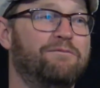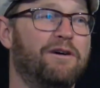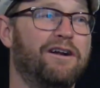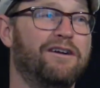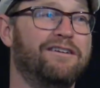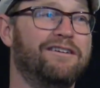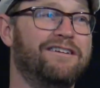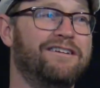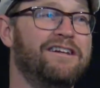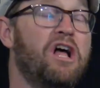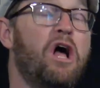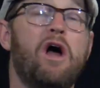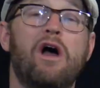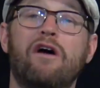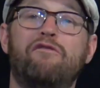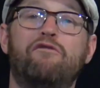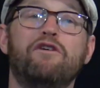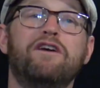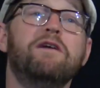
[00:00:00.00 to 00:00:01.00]
But
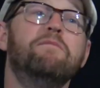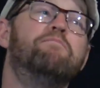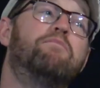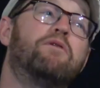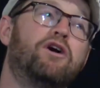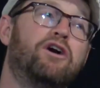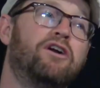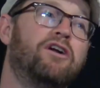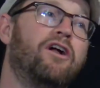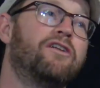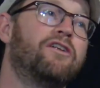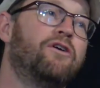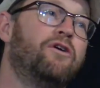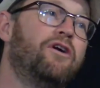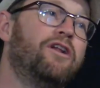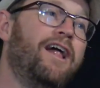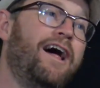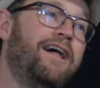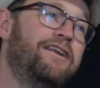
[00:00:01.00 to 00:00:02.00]
if we could burn all the
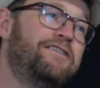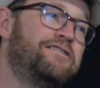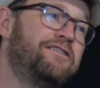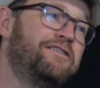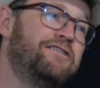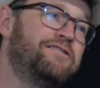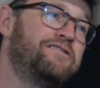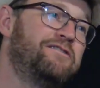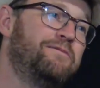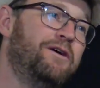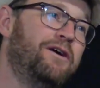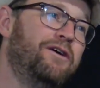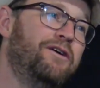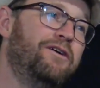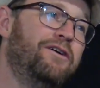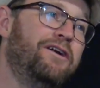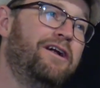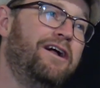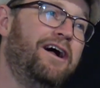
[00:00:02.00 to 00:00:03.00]
old attitudes
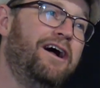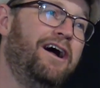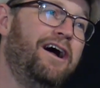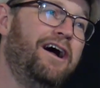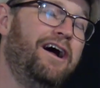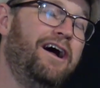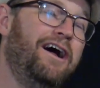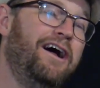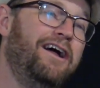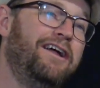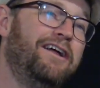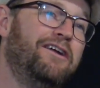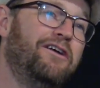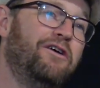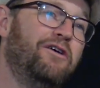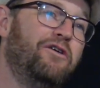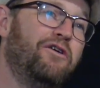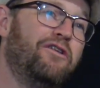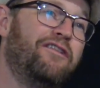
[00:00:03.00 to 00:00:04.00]
about, uh, you
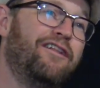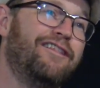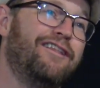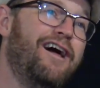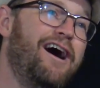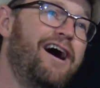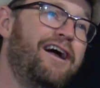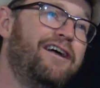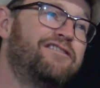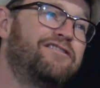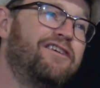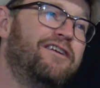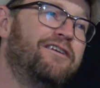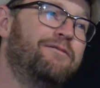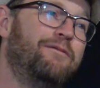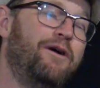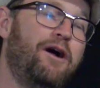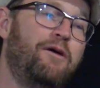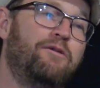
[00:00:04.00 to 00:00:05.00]
know, the lies that
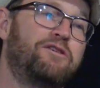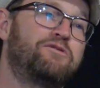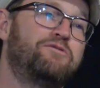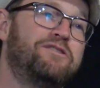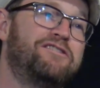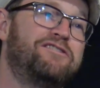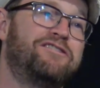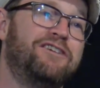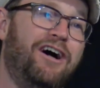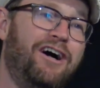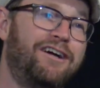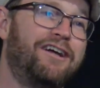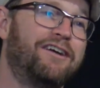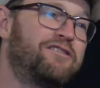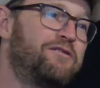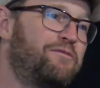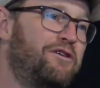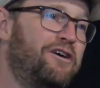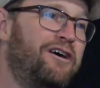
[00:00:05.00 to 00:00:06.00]
about how much we suck
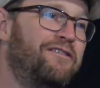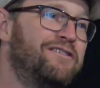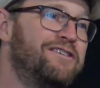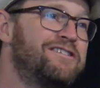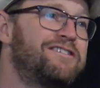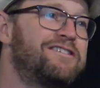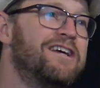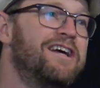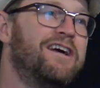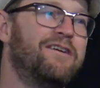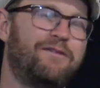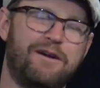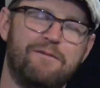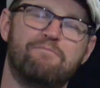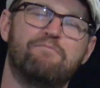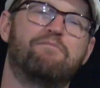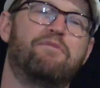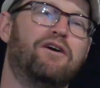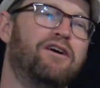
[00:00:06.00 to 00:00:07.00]
as a province, if we
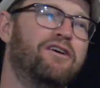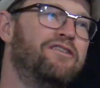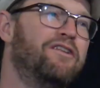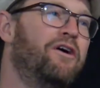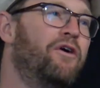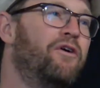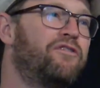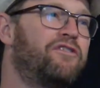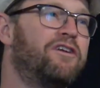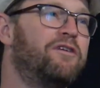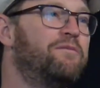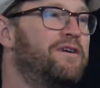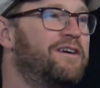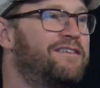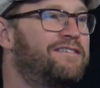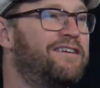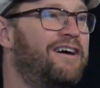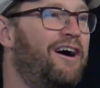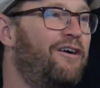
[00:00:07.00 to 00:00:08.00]
could burn those in a
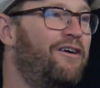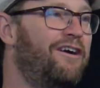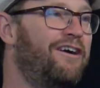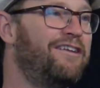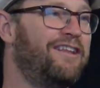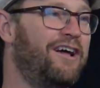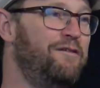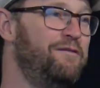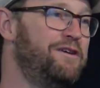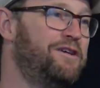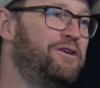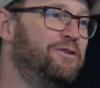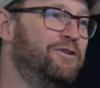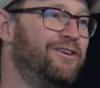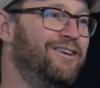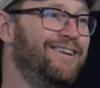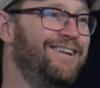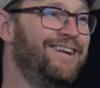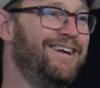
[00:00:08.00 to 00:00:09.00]
big tower, that'd be
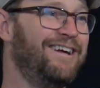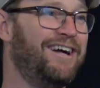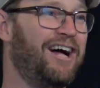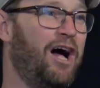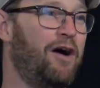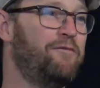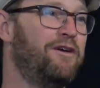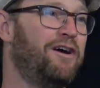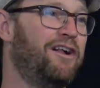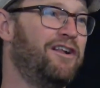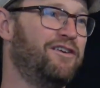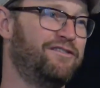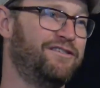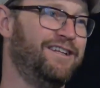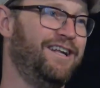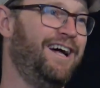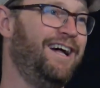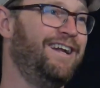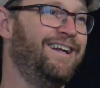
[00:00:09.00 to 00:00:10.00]
cool. I'd be all
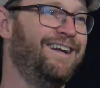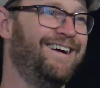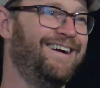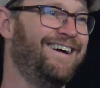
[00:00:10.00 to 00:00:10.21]
over that.